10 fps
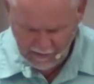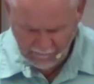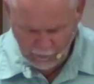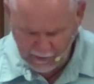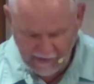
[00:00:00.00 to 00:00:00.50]

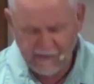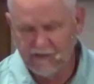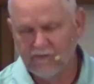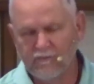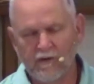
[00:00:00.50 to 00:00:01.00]
for any
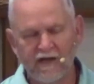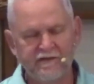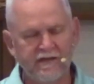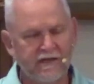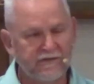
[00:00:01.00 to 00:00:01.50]
of my
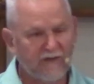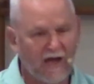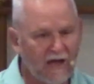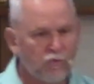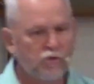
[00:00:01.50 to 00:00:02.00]
days.
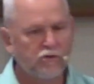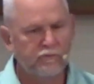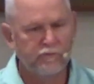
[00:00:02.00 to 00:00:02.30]
I will